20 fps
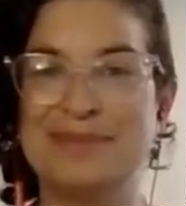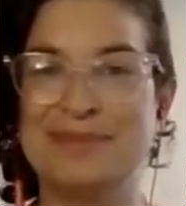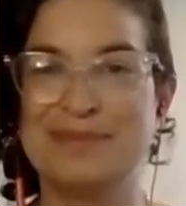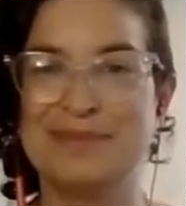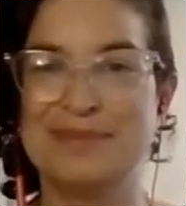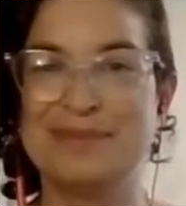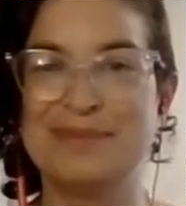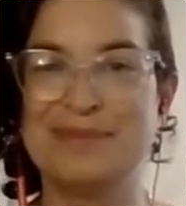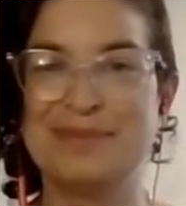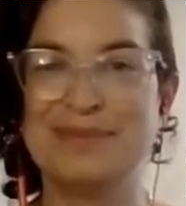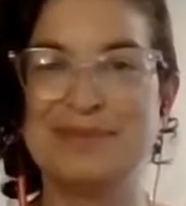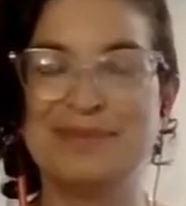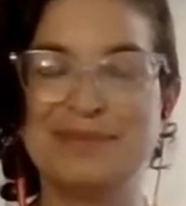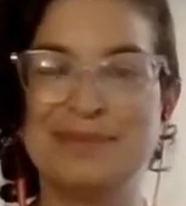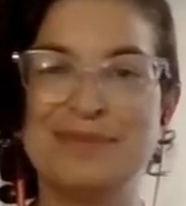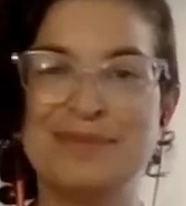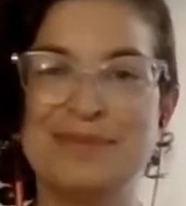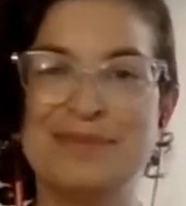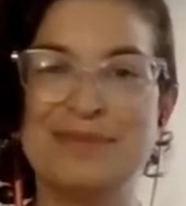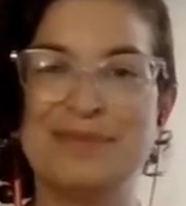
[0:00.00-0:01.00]

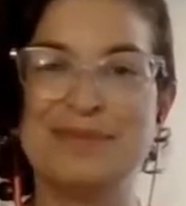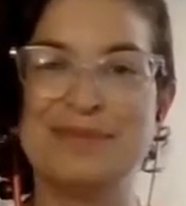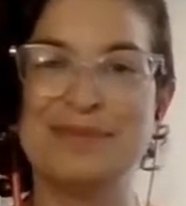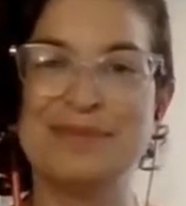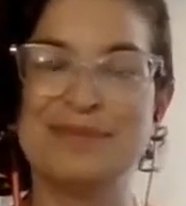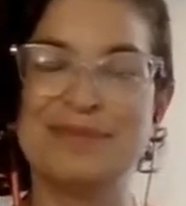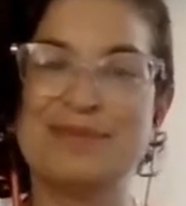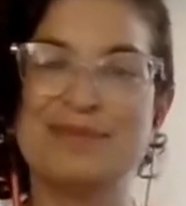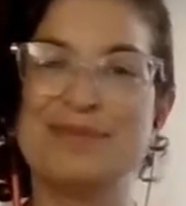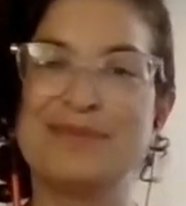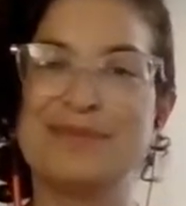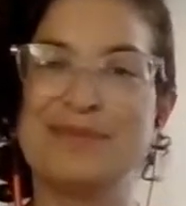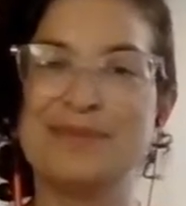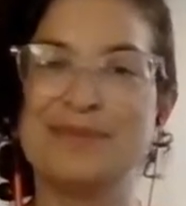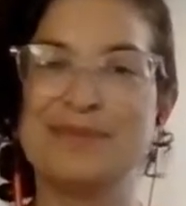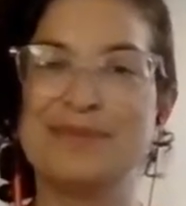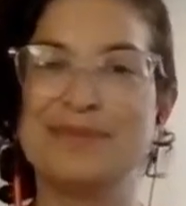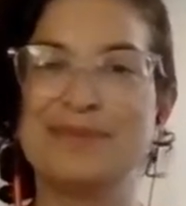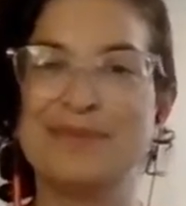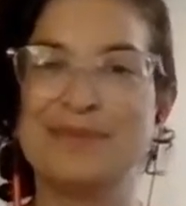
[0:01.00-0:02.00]

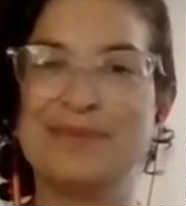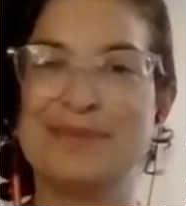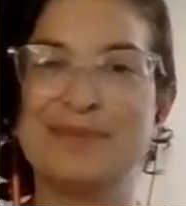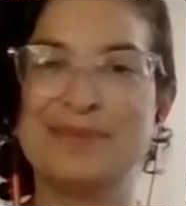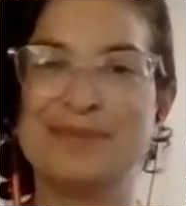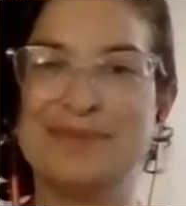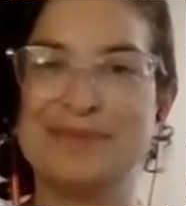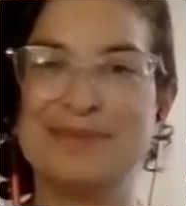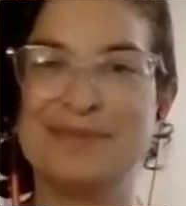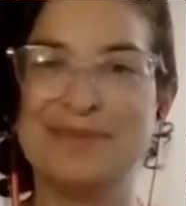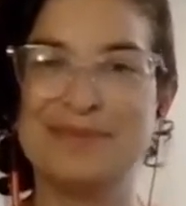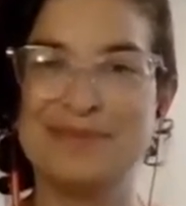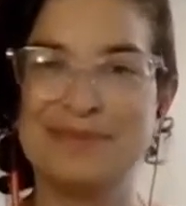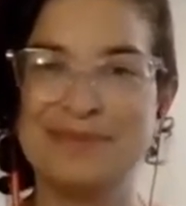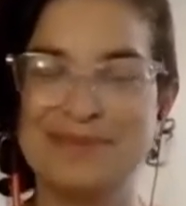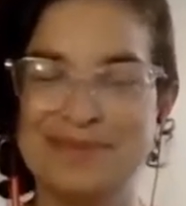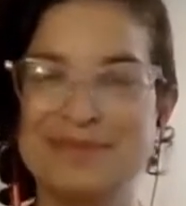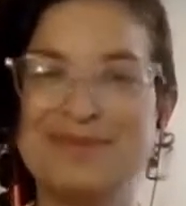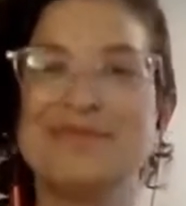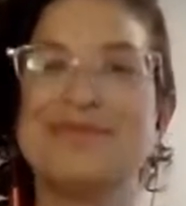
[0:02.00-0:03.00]

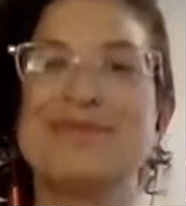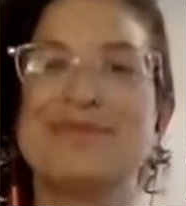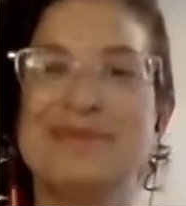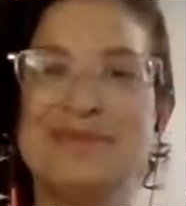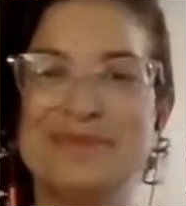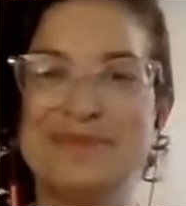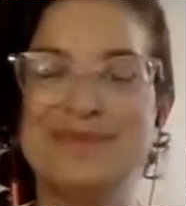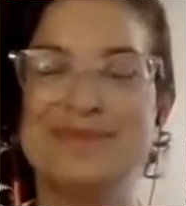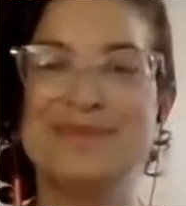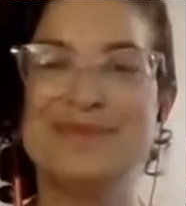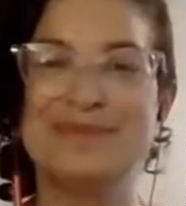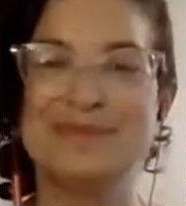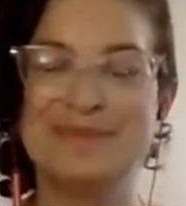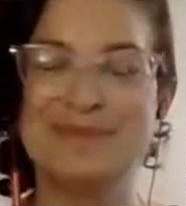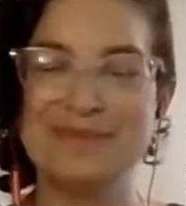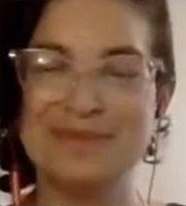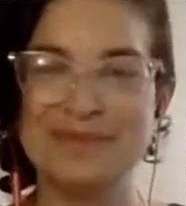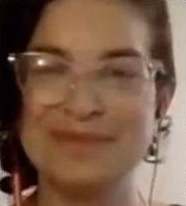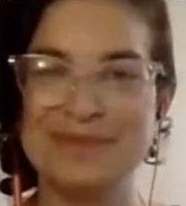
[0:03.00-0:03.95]
[no speech]